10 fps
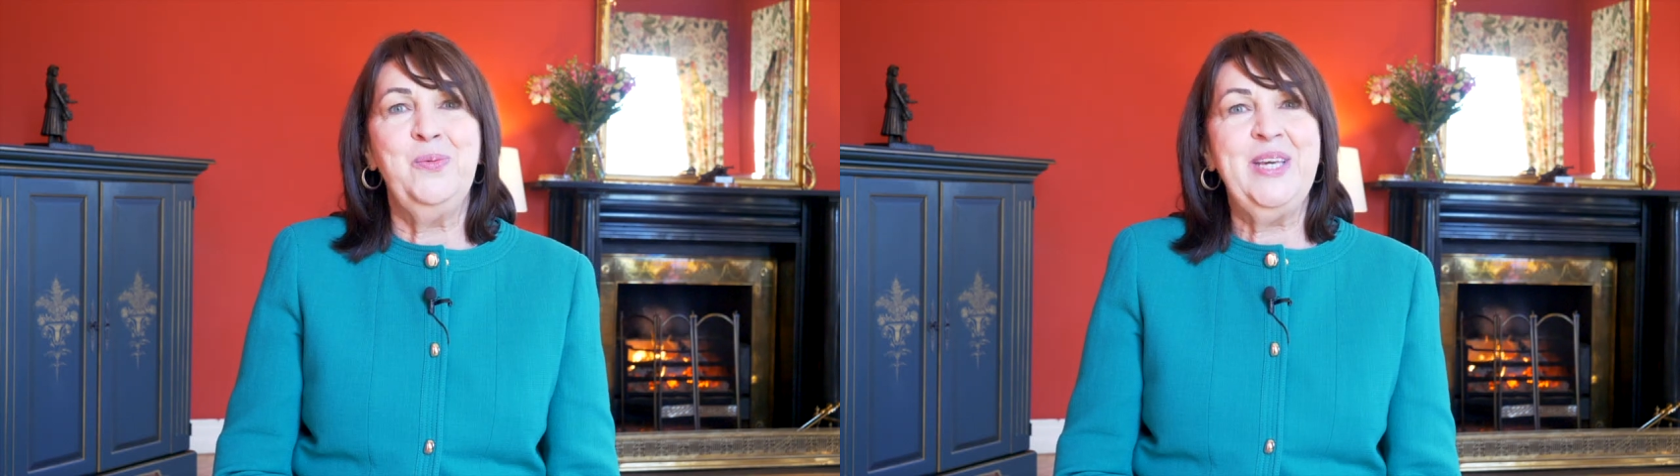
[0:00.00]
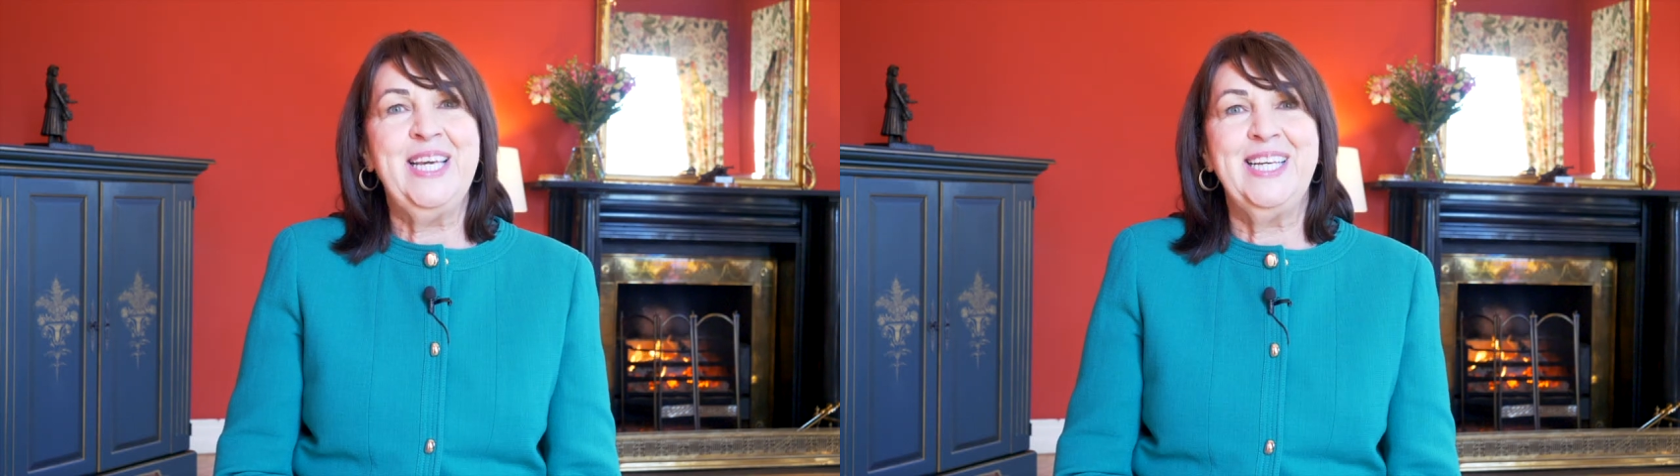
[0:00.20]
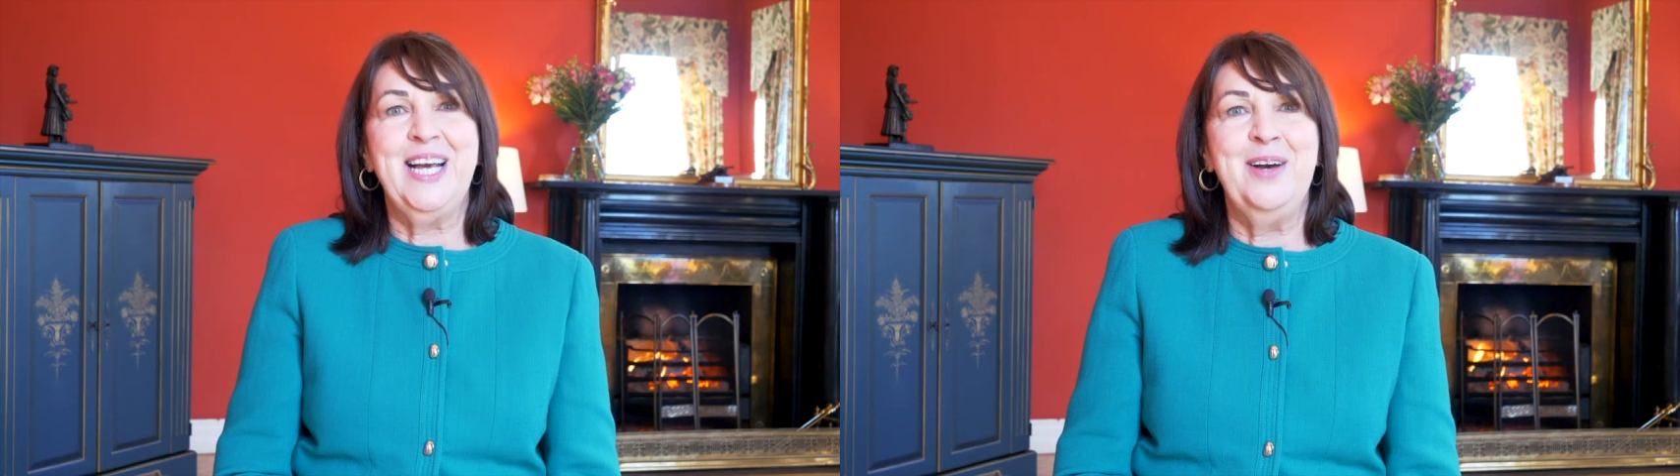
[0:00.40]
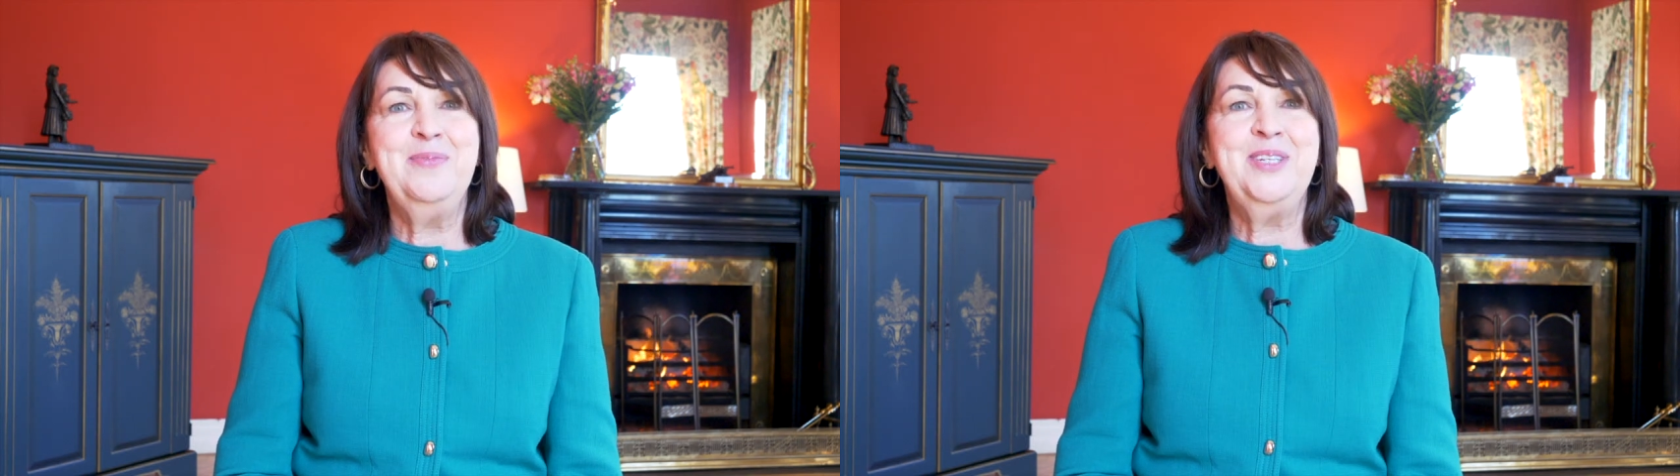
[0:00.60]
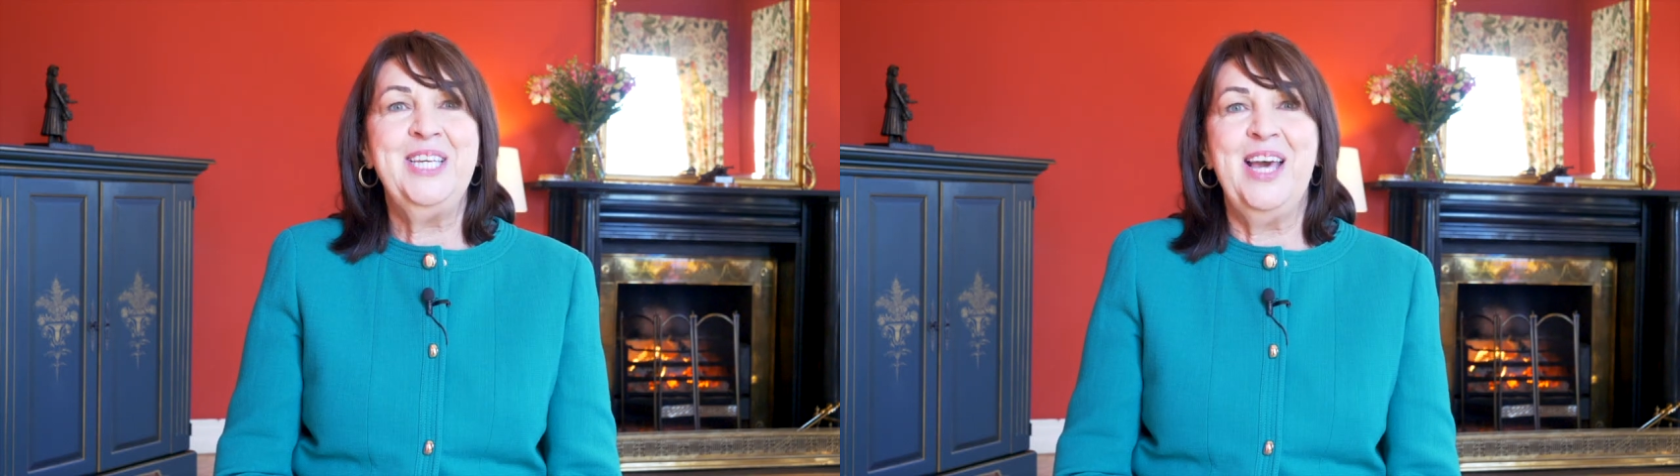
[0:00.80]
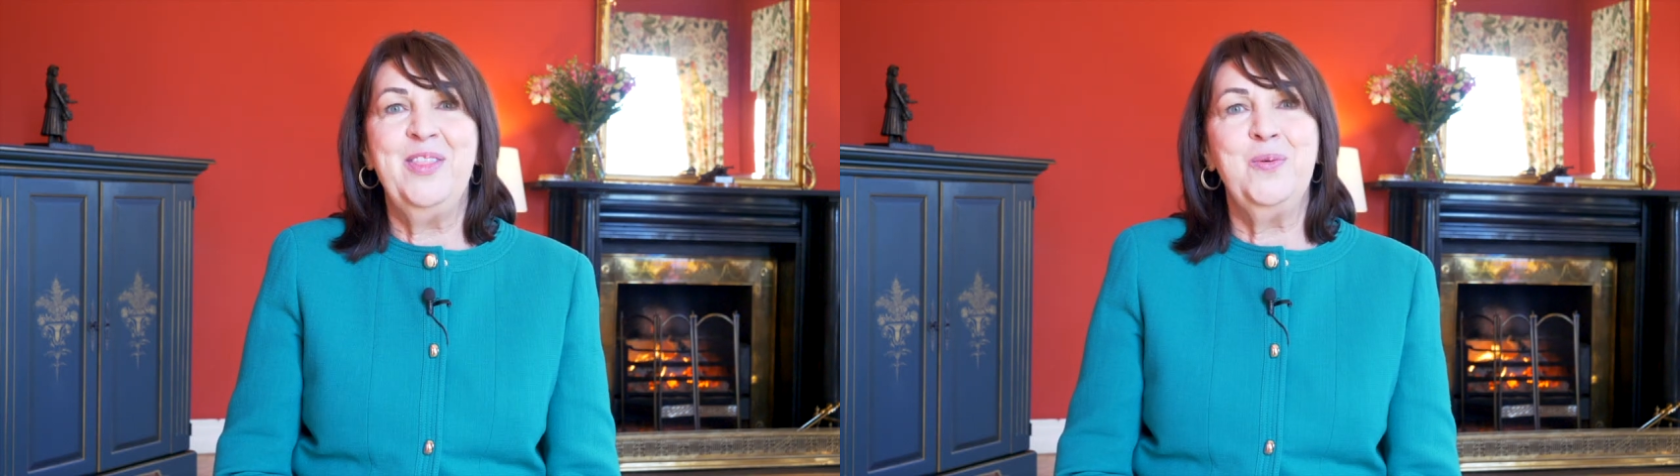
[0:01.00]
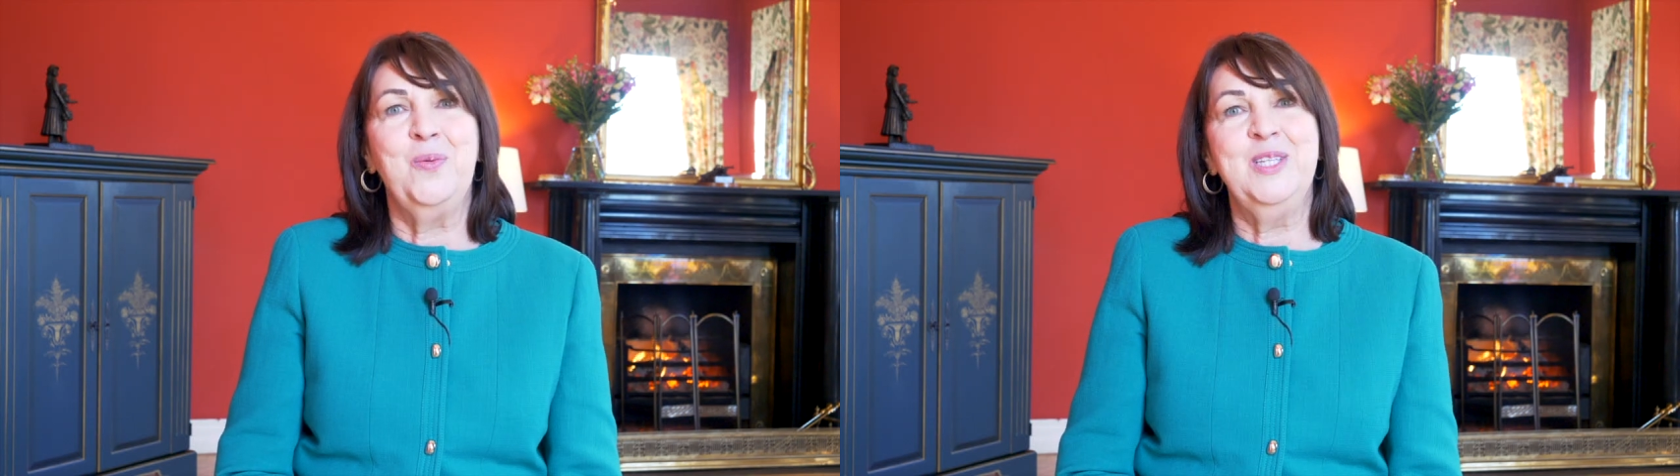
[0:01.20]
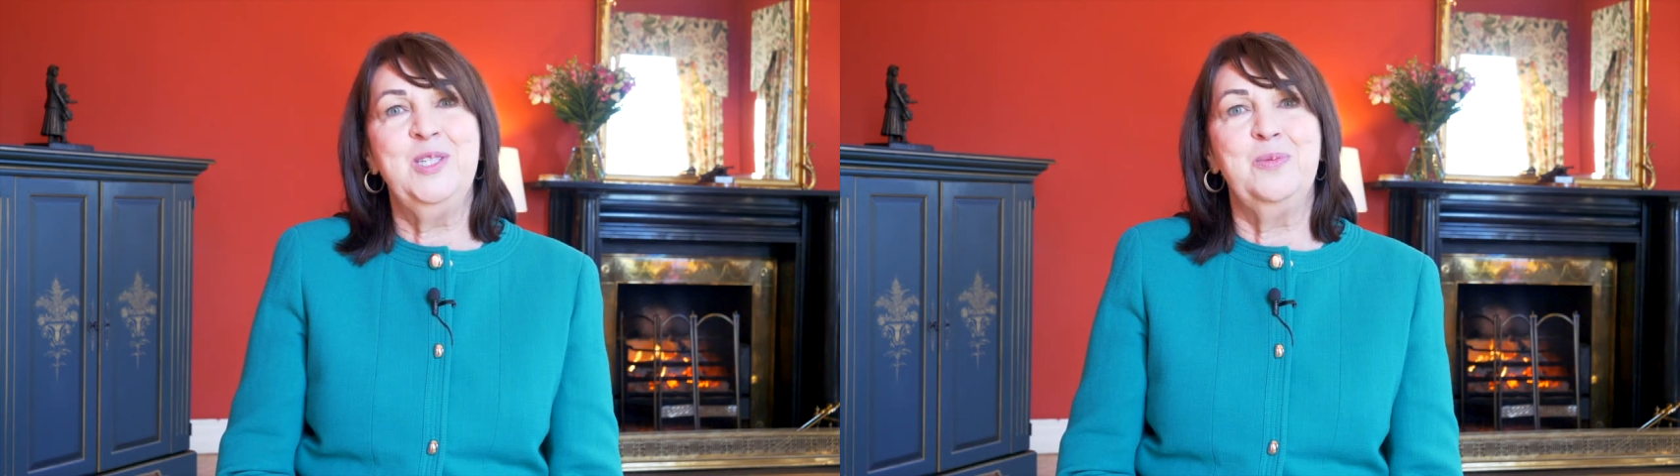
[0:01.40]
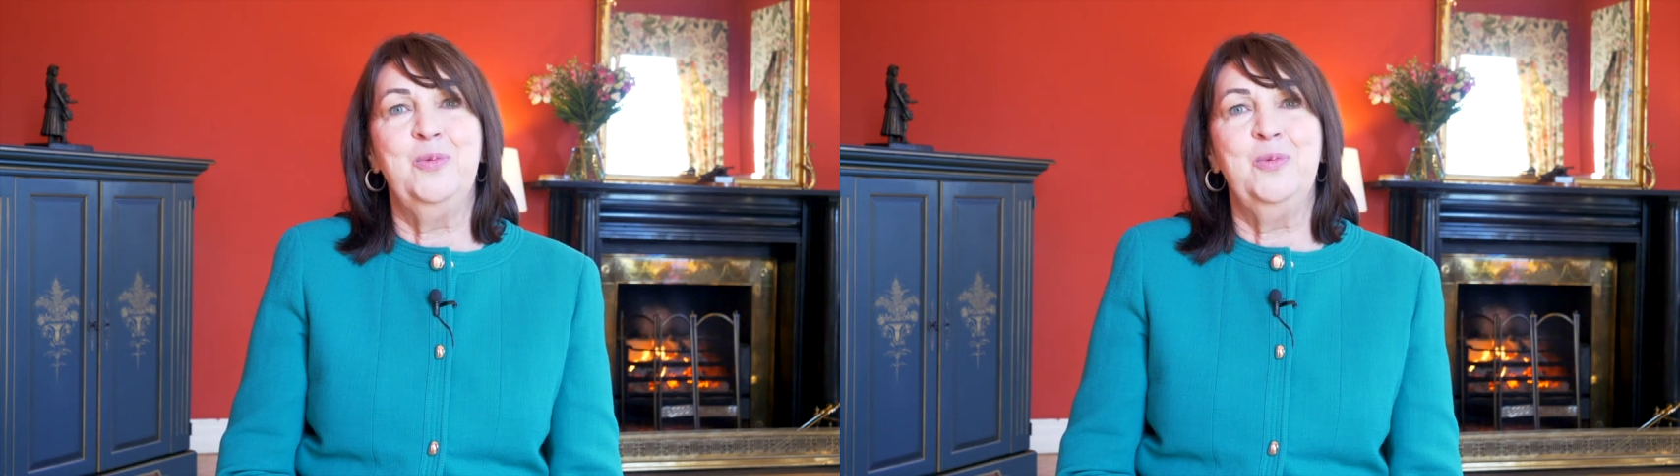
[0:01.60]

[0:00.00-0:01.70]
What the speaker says: we can come together once